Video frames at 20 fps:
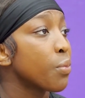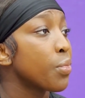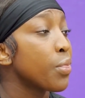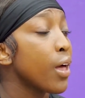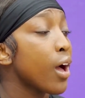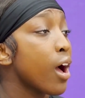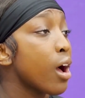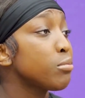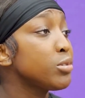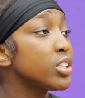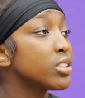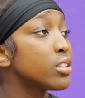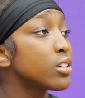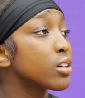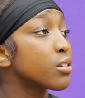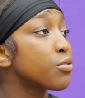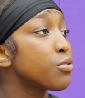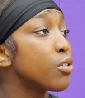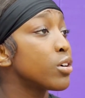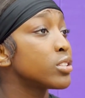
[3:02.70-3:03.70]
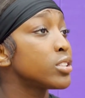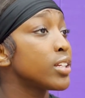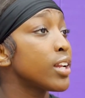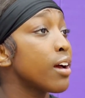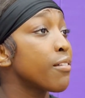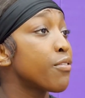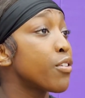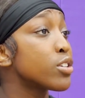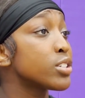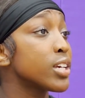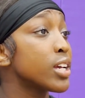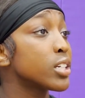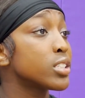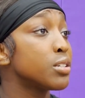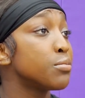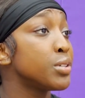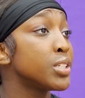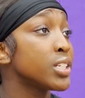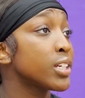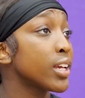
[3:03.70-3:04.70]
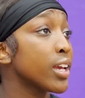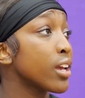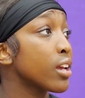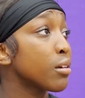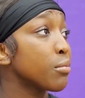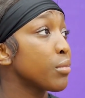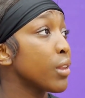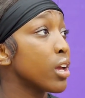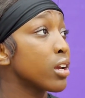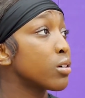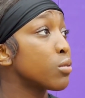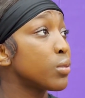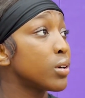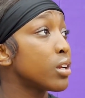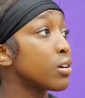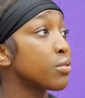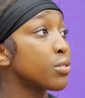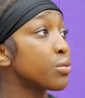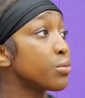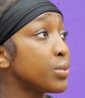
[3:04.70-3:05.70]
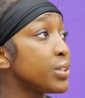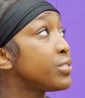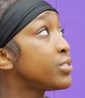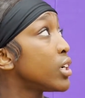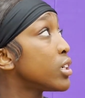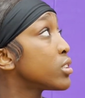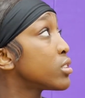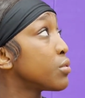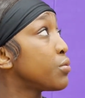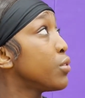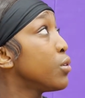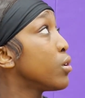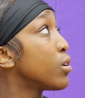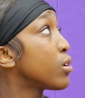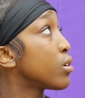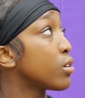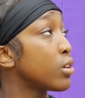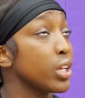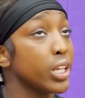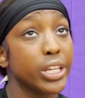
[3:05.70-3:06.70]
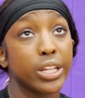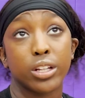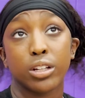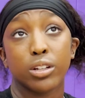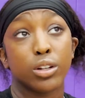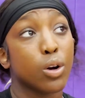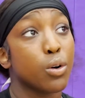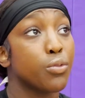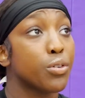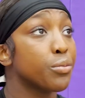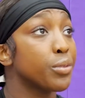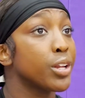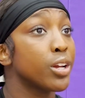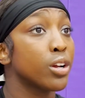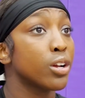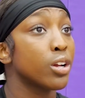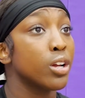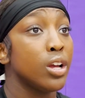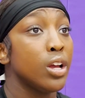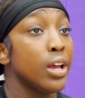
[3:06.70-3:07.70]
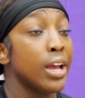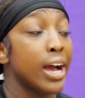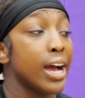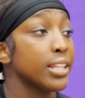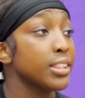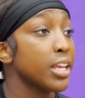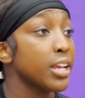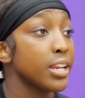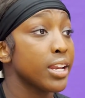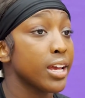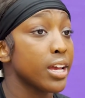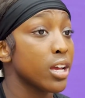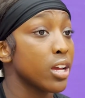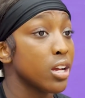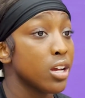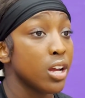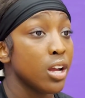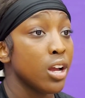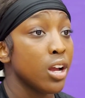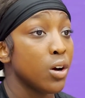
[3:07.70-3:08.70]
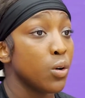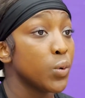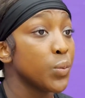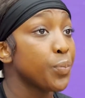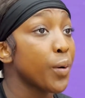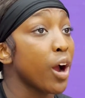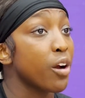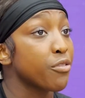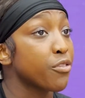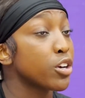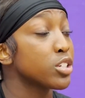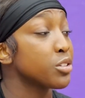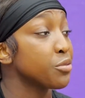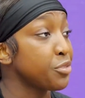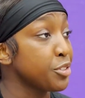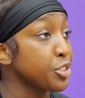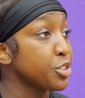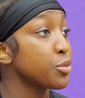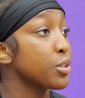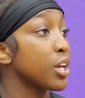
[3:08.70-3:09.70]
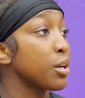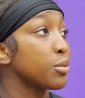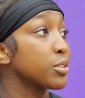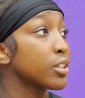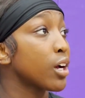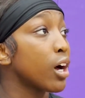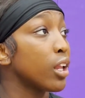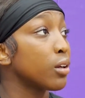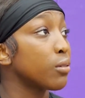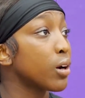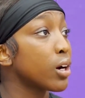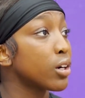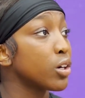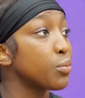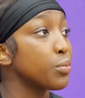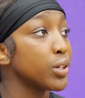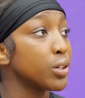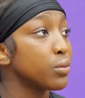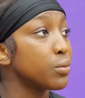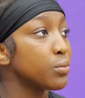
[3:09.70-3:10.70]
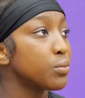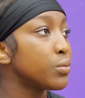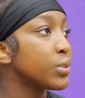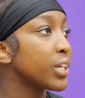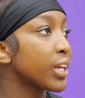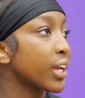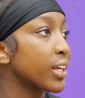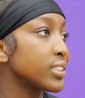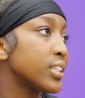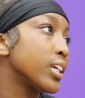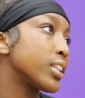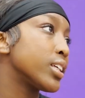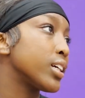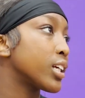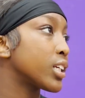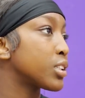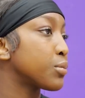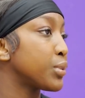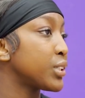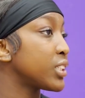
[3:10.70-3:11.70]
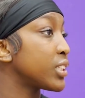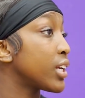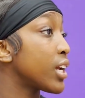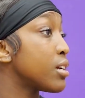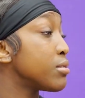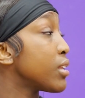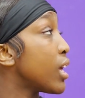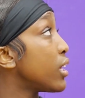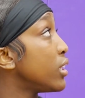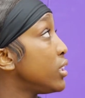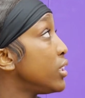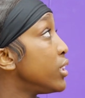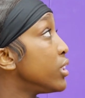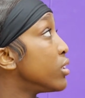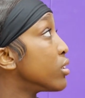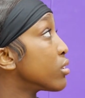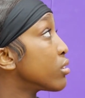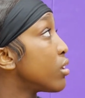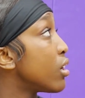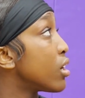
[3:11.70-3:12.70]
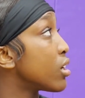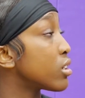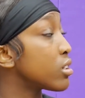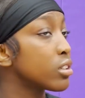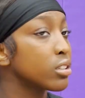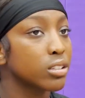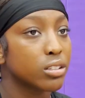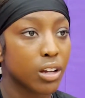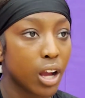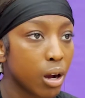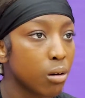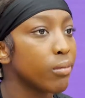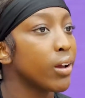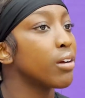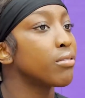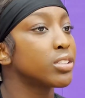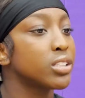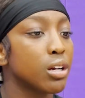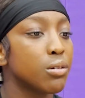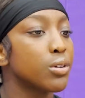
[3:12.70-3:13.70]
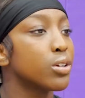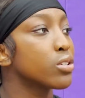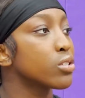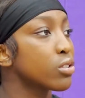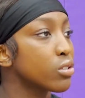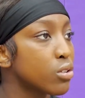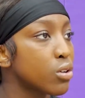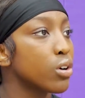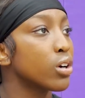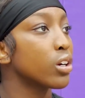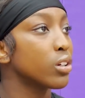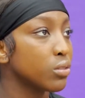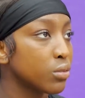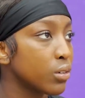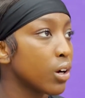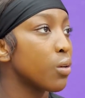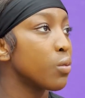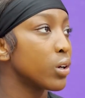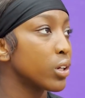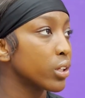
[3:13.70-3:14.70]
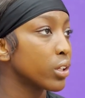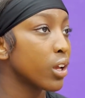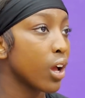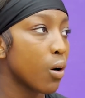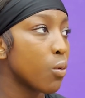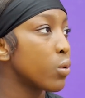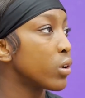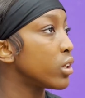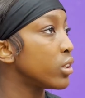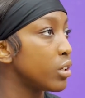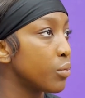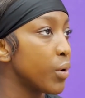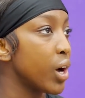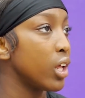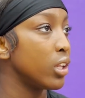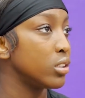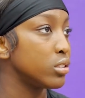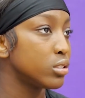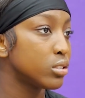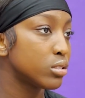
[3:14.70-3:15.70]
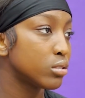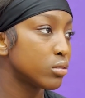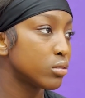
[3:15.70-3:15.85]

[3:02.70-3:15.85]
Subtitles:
No, I'm just looking forward to that first exhibition game, like whenever we touch the floor, and then go from there. I think that our first official game is Colorado, but we can't take the exhibition game lightly either. Like, every time we get on the court, I want to demolish.